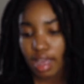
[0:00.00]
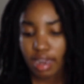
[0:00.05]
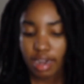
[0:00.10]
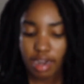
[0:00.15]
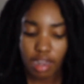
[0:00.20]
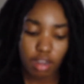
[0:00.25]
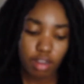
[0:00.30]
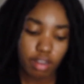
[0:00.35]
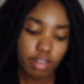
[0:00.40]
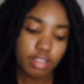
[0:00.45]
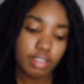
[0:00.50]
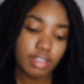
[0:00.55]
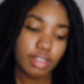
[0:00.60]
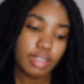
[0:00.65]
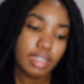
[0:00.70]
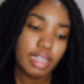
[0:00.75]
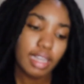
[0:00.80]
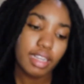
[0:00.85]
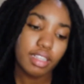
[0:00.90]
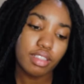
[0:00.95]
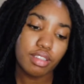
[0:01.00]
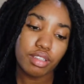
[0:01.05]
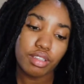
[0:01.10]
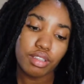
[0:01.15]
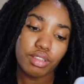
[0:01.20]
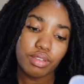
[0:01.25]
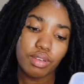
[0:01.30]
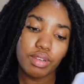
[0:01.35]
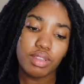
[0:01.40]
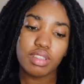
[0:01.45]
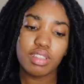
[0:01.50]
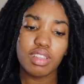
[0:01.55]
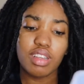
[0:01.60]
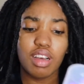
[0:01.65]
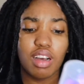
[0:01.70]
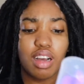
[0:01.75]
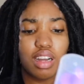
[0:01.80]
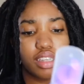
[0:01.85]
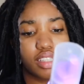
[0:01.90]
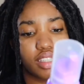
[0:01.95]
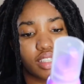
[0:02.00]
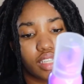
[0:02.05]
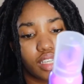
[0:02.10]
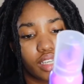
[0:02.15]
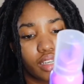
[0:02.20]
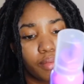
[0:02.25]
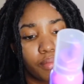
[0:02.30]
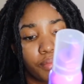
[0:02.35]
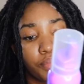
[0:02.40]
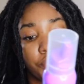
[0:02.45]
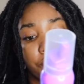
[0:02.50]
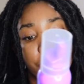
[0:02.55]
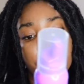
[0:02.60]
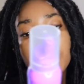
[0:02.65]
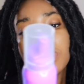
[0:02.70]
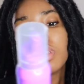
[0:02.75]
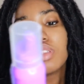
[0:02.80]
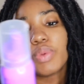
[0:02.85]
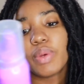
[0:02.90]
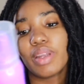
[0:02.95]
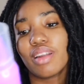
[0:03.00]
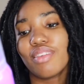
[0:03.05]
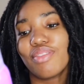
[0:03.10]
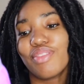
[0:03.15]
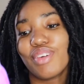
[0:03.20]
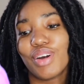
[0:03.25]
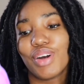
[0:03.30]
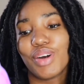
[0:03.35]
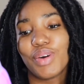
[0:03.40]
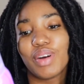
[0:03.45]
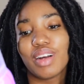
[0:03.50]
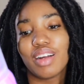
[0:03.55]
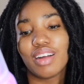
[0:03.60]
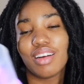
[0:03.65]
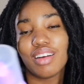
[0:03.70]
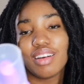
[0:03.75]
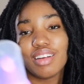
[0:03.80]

I also like to use the Aussie Mousse 24-hour Curl